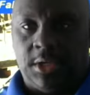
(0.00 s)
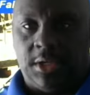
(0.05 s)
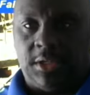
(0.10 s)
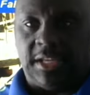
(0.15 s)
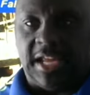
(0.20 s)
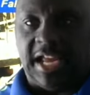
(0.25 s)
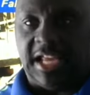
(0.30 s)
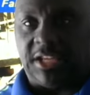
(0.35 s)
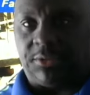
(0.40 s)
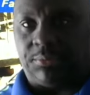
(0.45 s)

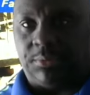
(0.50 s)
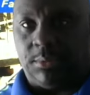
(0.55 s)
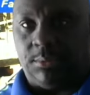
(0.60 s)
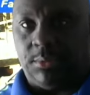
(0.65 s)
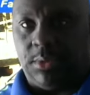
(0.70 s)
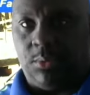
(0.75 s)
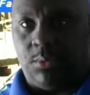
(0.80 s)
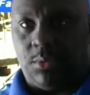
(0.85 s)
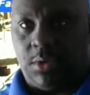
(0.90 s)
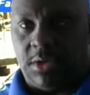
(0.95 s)
That's what
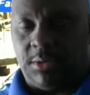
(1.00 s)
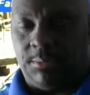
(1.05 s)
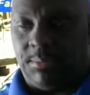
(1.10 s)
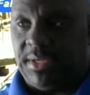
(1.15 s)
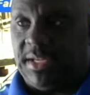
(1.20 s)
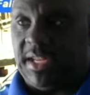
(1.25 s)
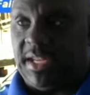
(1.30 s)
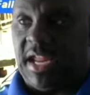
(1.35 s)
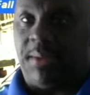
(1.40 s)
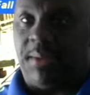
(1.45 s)
we want to
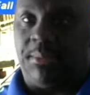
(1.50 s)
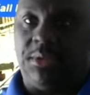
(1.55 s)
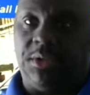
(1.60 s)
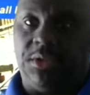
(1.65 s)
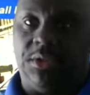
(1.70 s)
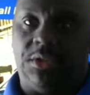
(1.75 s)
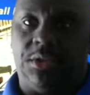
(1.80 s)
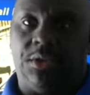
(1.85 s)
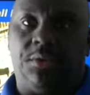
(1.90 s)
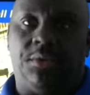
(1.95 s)
be able to
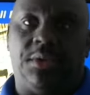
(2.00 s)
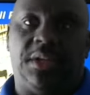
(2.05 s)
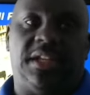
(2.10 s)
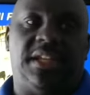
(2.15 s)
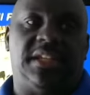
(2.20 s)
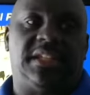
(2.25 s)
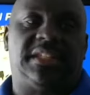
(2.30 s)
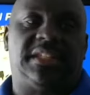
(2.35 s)
do, is